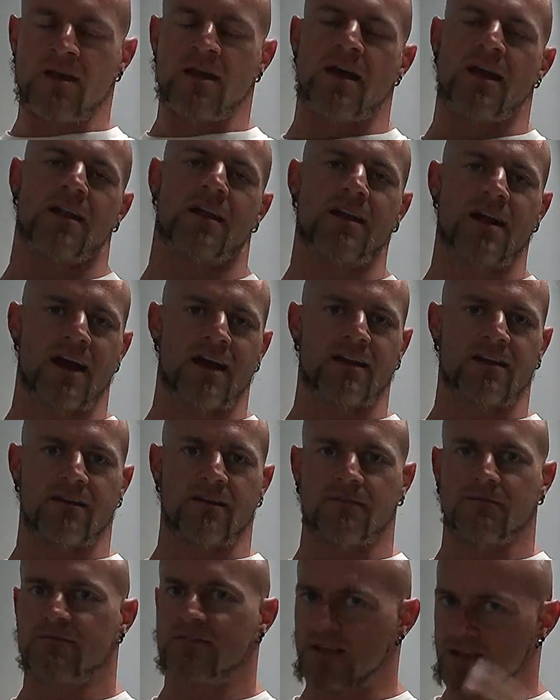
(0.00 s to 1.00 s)
And it kind
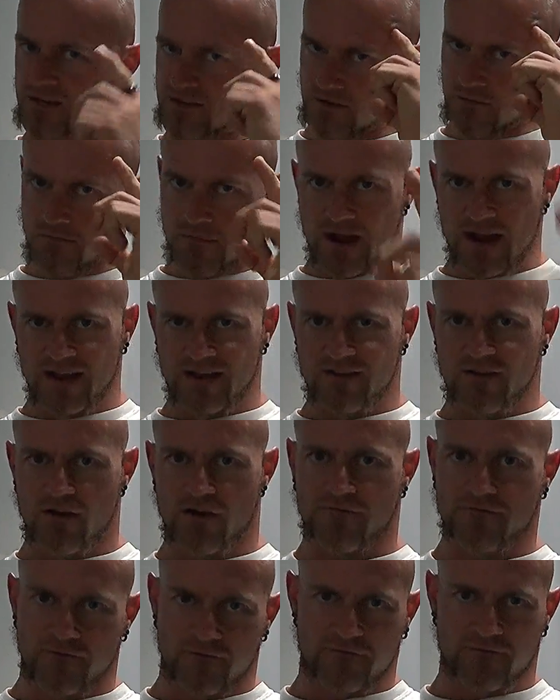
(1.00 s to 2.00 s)
of takes your mind
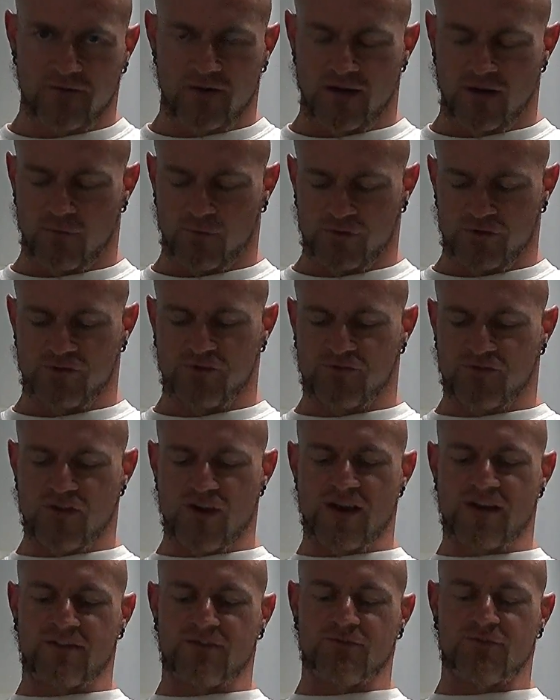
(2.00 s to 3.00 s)
off of what you're
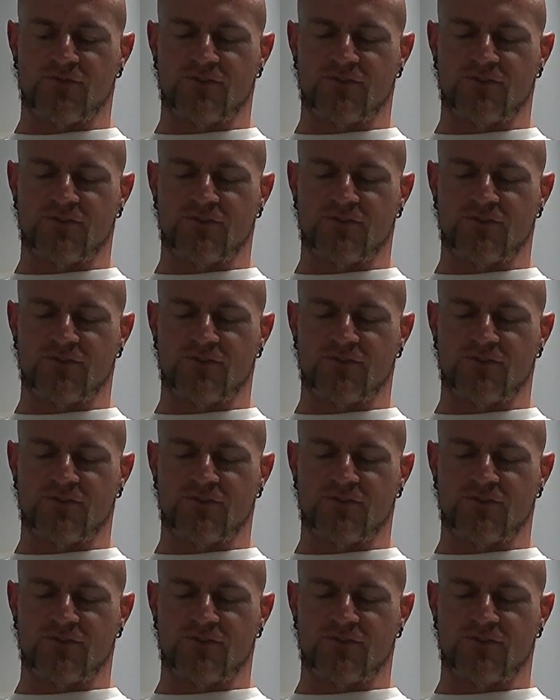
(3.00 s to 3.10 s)
trying to do,